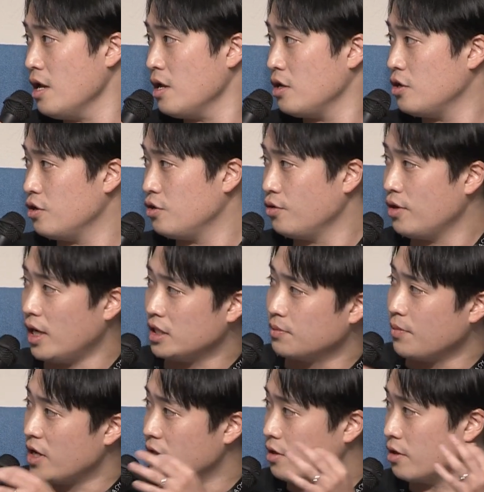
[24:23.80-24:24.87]
You guys
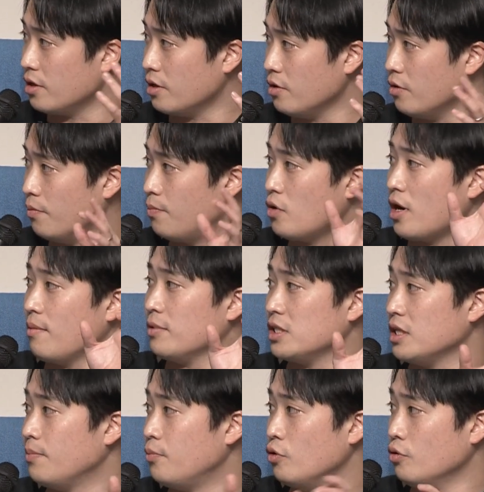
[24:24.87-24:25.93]
made a
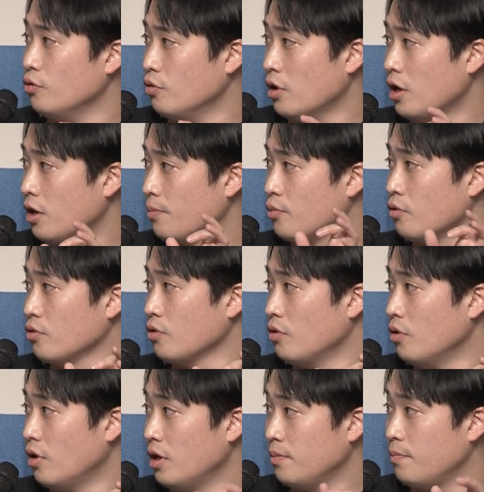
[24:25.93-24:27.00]
privacy pool
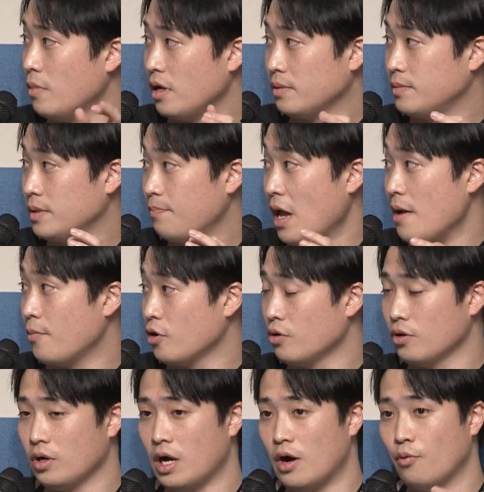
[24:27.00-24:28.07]
protocol
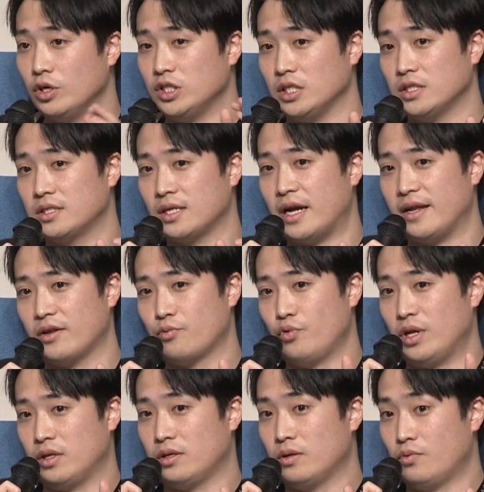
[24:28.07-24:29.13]
paper, which is kind of
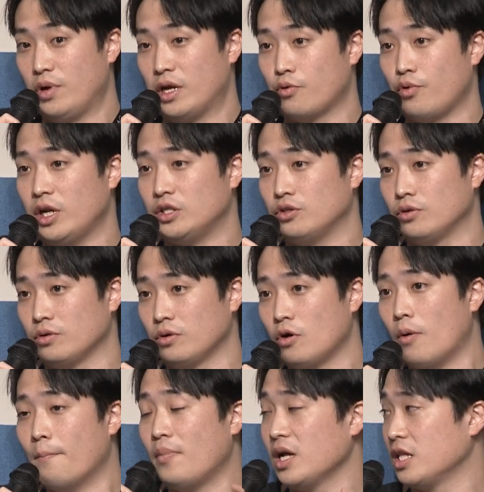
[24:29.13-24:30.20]
regulation
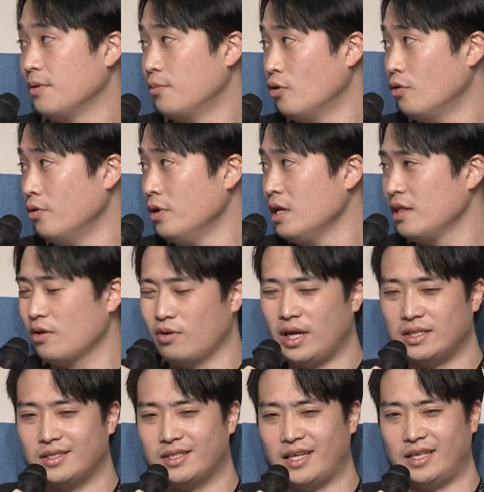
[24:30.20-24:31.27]
compatible.
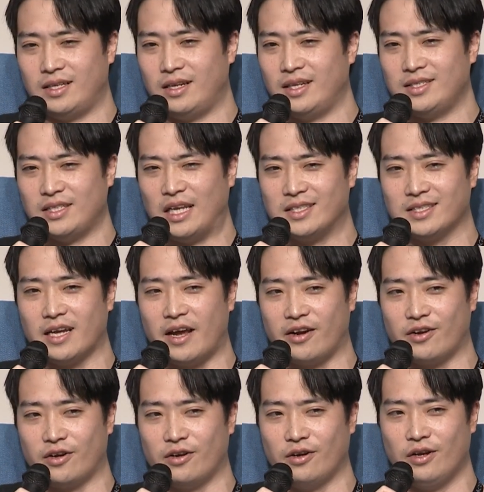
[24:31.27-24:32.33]
Let's say it's like
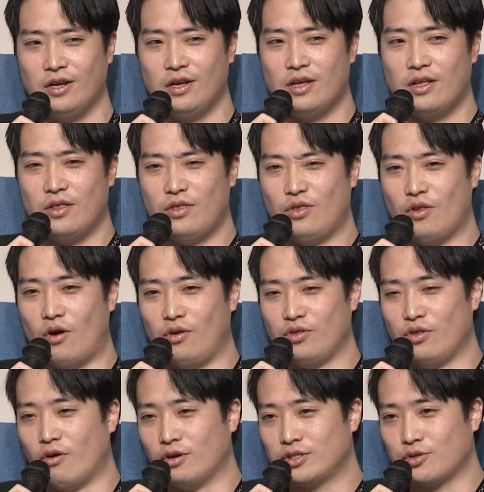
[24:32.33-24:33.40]
a
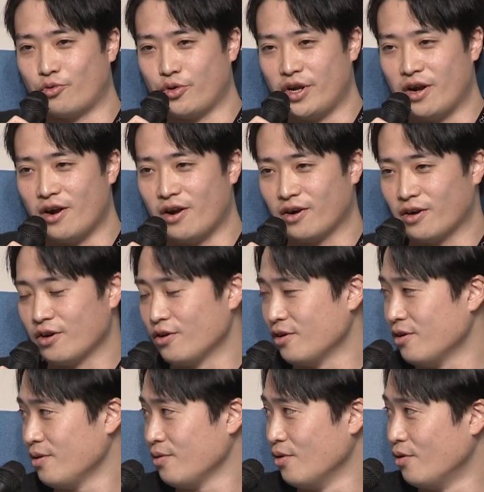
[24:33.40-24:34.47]
non-North Korean
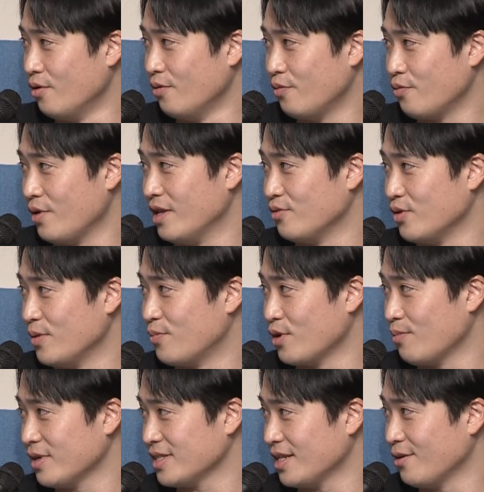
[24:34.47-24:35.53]
hacker, no friendly
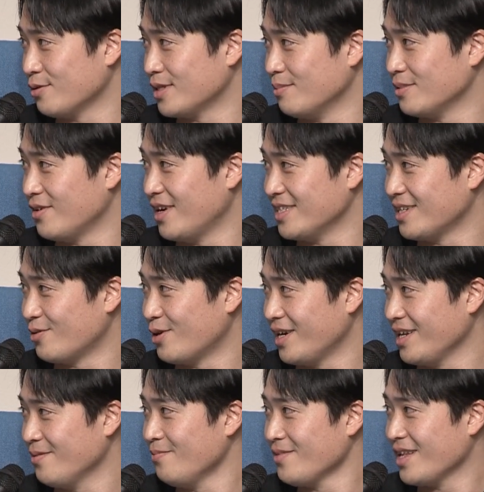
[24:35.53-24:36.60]
privacy or something like that, right?